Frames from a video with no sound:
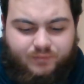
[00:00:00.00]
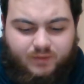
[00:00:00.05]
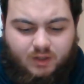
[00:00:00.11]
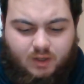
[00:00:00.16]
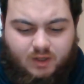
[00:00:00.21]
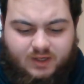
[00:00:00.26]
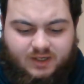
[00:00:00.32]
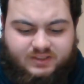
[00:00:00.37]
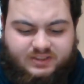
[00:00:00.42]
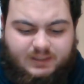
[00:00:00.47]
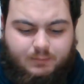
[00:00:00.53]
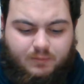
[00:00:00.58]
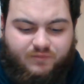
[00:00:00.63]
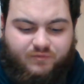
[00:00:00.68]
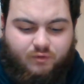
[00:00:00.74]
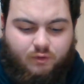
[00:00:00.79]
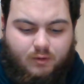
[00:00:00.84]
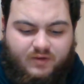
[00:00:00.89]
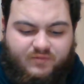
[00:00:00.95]
like I said
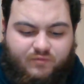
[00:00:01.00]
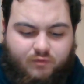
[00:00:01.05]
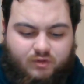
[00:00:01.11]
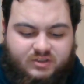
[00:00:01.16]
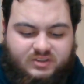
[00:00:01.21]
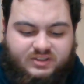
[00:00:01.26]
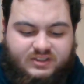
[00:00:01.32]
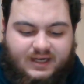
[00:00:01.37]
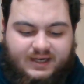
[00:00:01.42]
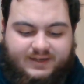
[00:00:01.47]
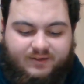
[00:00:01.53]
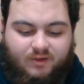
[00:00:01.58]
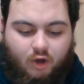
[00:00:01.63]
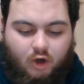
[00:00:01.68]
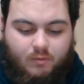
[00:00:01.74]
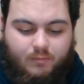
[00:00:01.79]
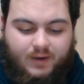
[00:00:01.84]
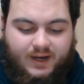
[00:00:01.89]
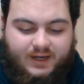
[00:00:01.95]
before, I thought Zach
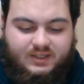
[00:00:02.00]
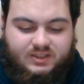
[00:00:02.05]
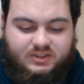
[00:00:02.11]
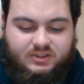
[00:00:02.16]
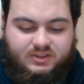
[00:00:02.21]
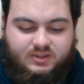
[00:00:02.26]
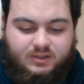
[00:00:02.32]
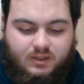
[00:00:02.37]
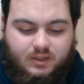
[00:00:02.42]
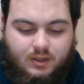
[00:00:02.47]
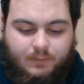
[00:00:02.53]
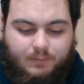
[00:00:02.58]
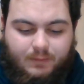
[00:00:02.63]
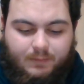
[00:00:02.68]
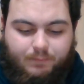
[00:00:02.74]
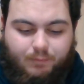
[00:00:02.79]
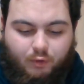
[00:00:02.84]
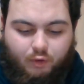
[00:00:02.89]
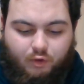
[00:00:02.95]
Lomax
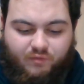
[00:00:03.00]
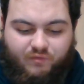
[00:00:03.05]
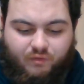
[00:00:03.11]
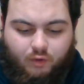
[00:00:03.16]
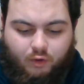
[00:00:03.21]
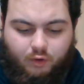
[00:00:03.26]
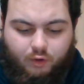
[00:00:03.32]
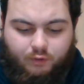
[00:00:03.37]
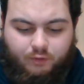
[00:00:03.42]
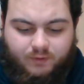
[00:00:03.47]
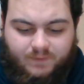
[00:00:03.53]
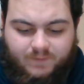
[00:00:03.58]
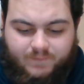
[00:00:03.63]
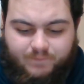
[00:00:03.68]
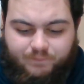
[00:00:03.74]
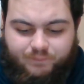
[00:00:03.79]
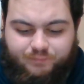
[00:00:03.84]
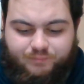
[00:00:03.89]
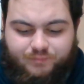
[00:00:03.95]
and Paul Vaughan
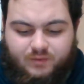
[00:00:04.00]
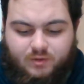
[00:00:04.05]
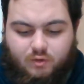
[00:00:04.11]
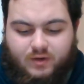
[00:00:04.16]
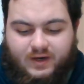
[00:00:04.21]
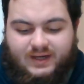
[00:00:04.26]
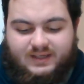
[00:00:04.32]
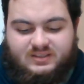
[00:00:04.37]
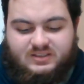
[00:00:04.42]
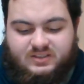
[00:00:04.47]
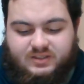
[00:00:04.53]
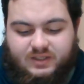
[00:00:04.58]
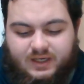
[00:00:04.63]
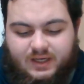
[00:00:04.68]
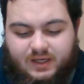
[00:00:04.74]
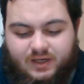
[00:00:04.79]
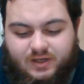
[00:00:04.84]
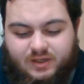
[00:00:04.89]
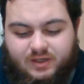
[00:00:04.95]
were
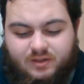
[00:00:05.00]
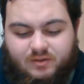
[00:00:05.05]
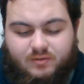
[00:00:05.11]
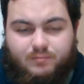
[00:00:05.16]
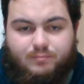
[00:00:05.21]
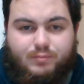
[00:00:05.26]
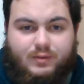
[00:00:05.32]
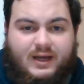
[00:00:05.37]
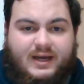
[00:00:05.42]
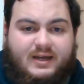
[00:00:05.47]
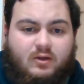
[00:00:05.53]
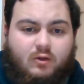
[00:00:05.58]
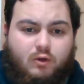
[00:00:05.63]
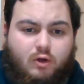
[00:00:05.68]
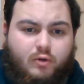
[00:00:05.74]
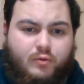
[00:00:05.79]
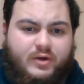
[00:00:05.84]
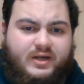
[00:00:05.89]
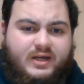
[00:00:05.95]
outstanding. Blake
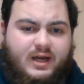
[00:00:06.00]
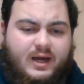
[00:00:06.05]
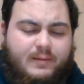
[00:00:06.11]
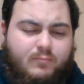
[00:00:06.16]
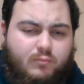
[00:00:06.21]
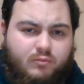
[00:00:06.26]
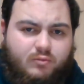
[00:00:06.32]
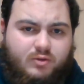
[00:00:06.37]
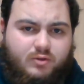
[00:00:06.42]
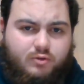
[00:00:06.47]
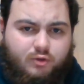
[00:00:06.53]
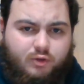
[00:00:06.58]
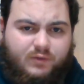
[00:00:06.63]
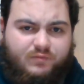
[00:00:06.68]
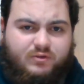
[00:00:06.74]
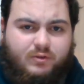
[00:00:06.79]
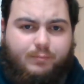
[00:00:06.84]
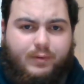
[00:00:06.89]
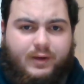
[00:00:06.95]
Laurie came good
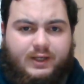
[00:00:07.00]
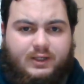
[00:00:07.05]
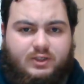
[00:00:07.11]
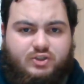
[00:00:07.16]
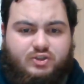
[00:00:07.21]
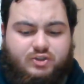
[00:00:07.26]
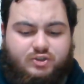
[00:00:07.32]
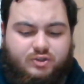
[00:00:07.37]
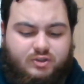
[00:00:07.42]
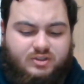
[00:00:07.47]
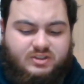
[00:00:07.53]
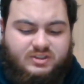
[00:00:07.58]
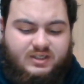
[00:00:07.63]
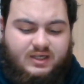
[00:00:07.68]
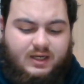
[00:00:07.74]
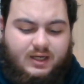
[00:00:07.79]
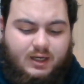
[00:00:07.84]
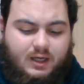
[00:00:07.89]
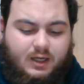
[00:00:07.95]
off the bench.
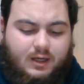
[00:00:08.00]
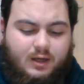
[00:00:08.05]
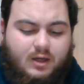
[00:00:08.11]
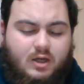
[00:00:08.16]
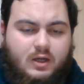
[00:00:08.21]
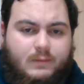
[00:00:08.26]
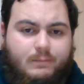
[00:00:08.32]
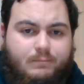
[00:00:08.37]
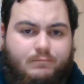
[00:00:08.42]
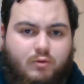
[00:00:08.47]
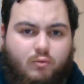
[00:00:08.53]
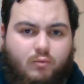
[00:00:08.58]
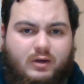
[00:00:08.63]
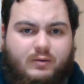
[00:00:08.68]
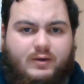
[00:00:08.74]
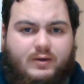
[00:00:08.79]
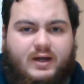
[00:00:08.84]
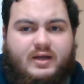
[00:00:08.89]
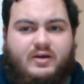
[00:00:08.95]

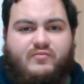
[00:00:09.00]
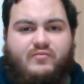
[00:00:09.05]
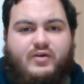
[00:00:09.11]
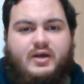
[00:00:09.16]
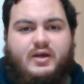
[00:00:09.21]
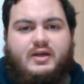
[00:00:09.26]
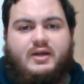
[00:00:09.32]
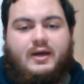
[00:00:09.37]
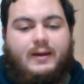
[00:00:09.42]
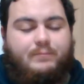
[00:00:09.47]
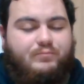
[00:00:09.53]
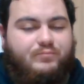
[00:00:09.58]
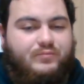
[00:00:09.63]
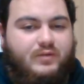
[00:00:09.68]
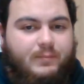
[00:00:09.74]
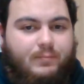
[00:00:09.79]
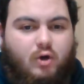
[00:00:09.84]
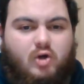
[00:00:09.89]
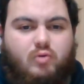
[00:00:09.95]
Pereira had a fair game.
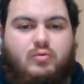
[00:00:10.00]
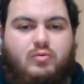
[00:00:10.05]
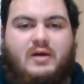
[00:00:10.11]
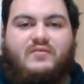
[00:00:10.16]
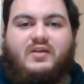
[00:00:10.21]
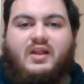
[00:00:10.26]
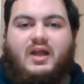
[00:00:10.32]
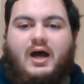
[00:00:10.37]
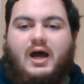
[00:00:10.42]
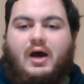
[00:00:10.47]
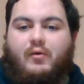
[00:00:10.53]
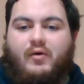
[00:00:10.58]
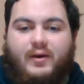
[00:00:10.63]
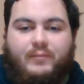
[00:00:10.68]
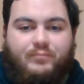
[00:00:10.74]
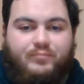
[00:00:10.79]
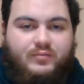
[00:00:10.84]
Paul Ravalawa